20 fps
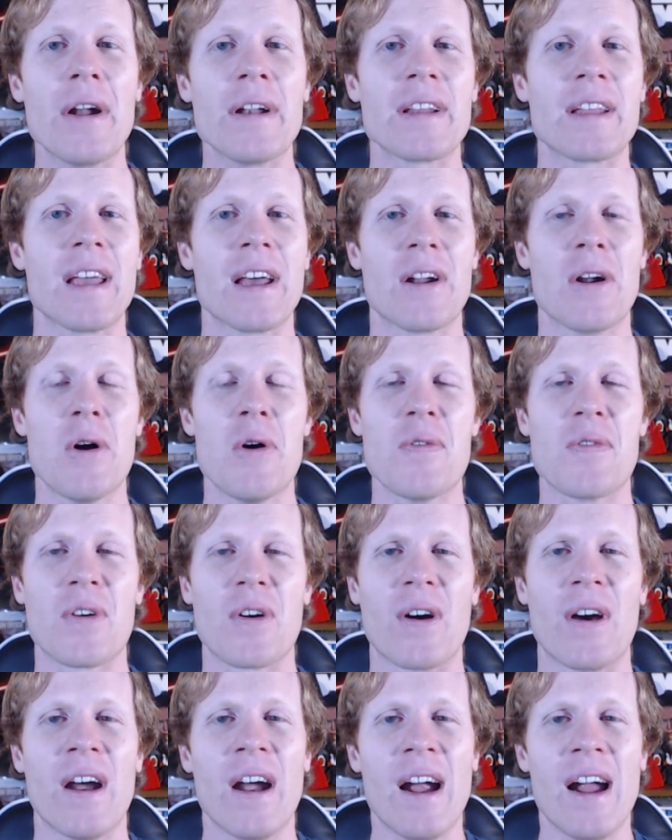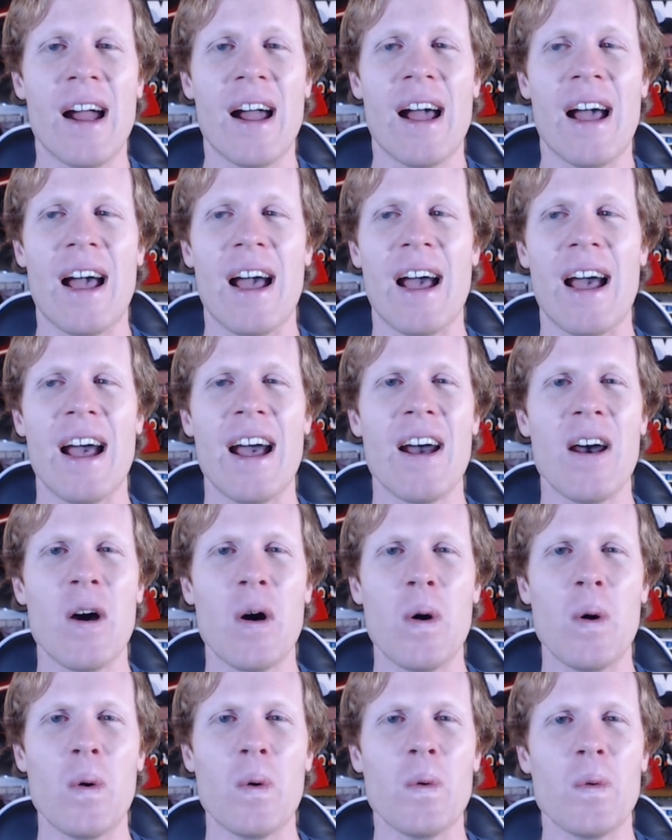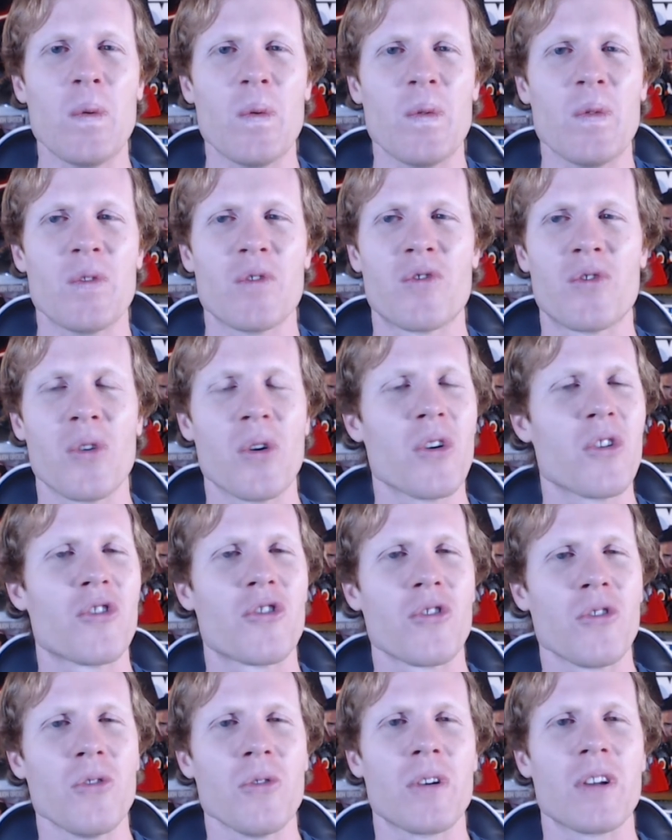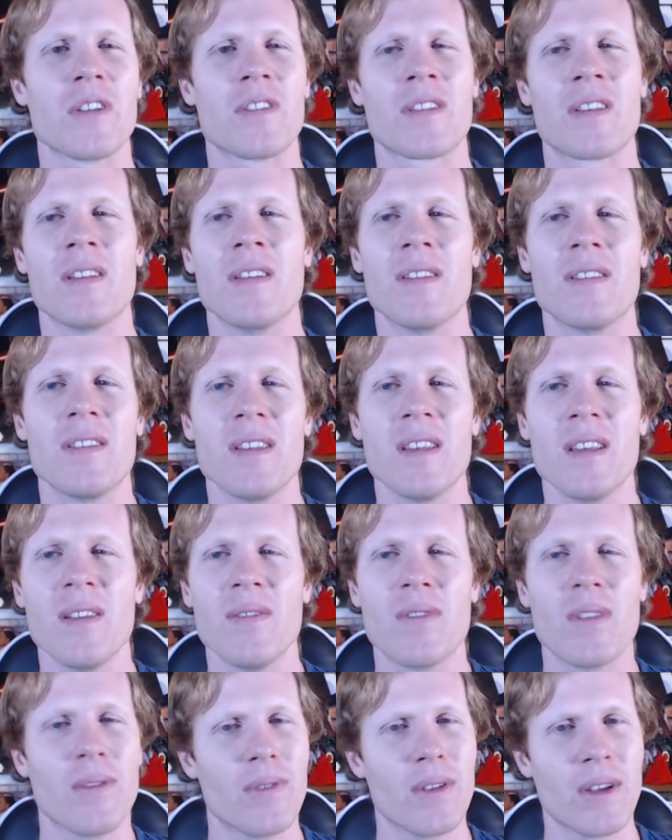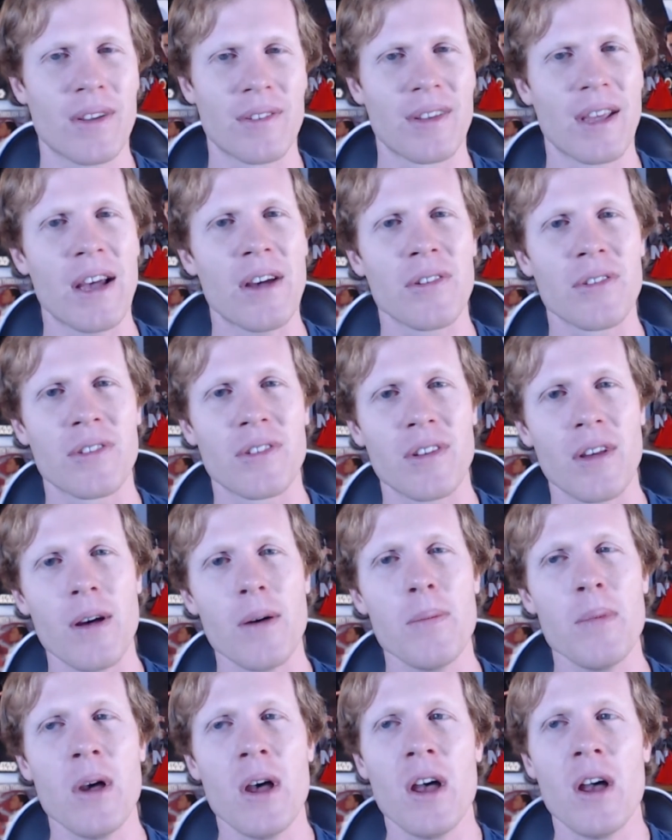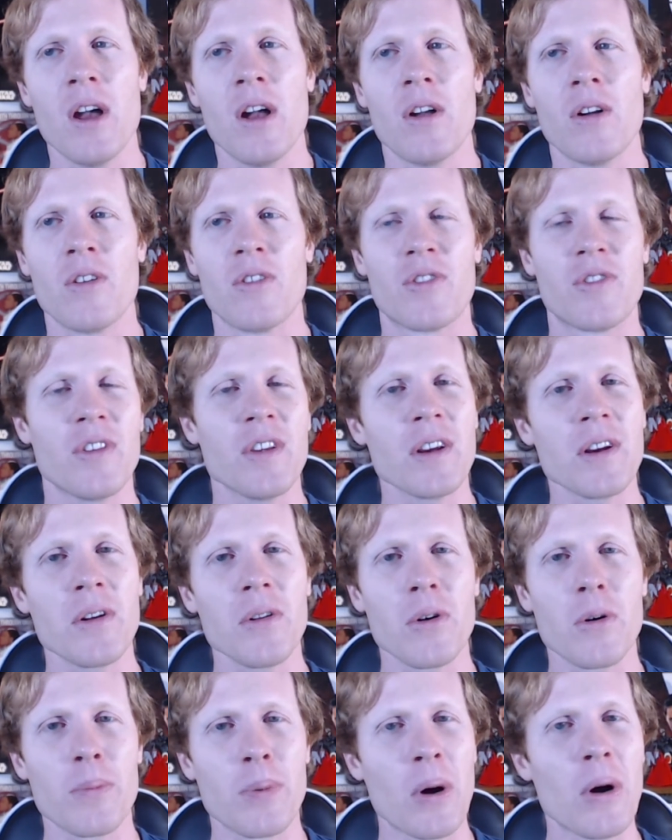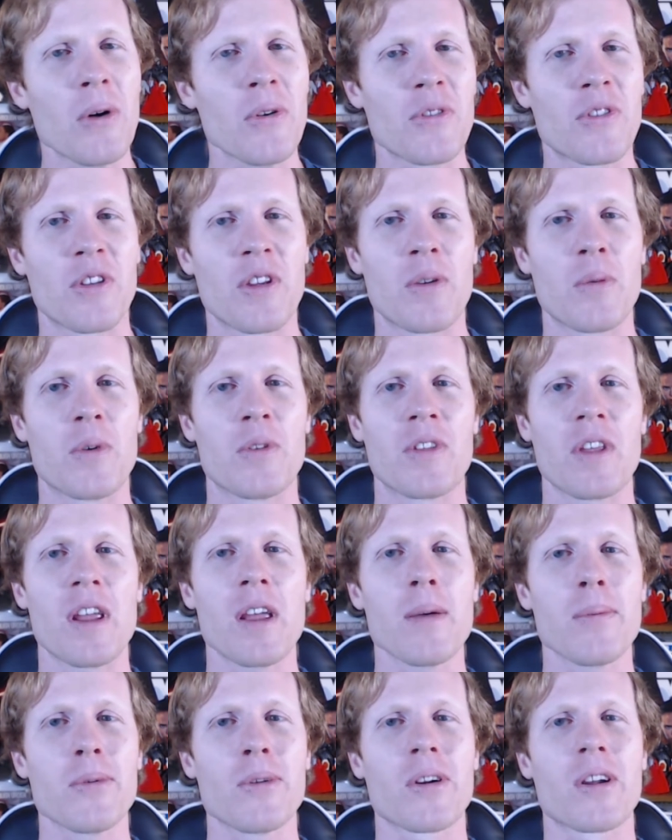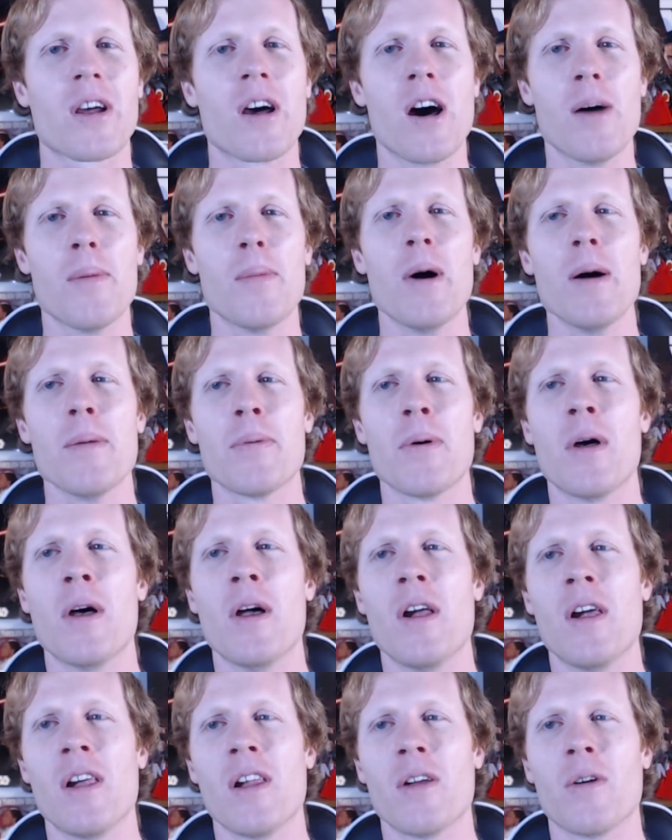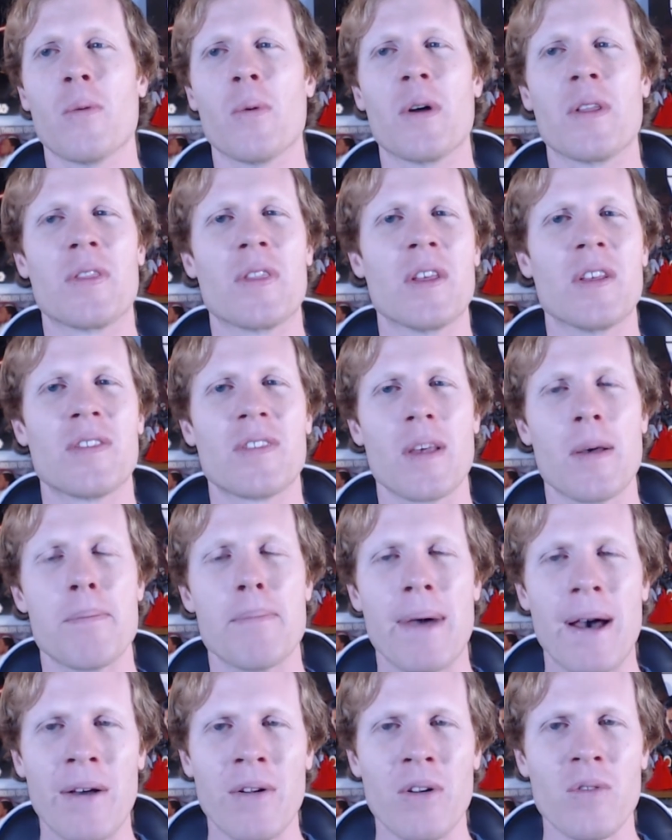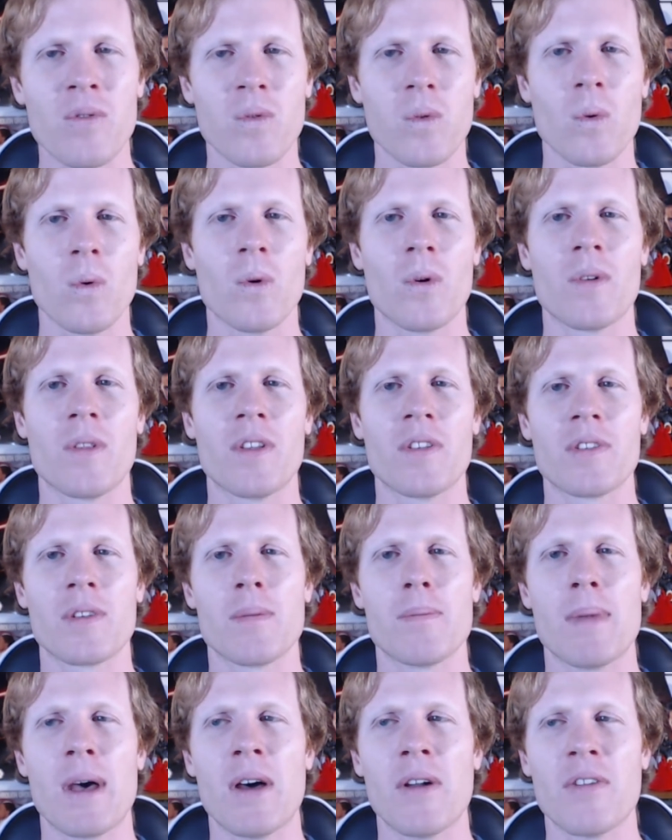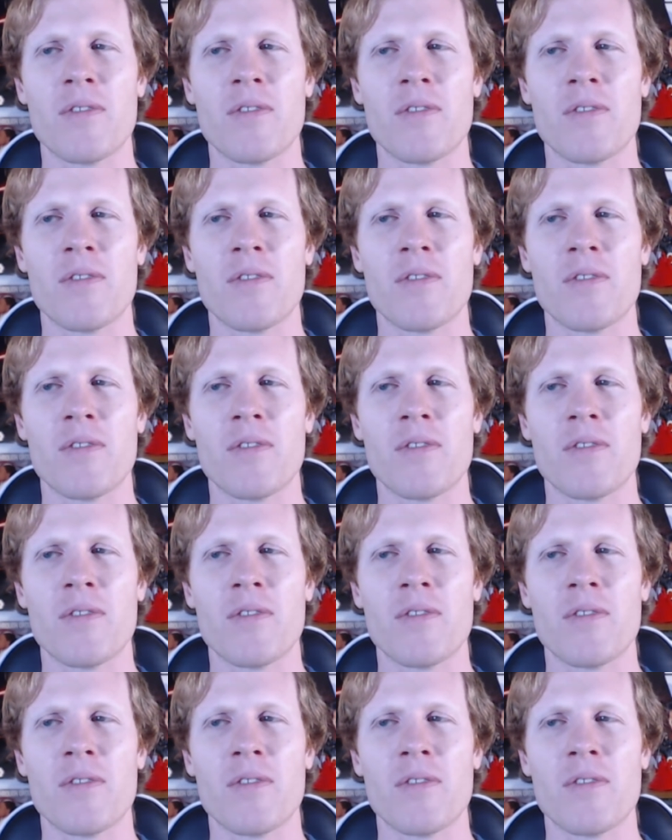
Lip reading: get over how George Lucas conceived of this, how some singular person was able to come up with this amount of lore, this amount of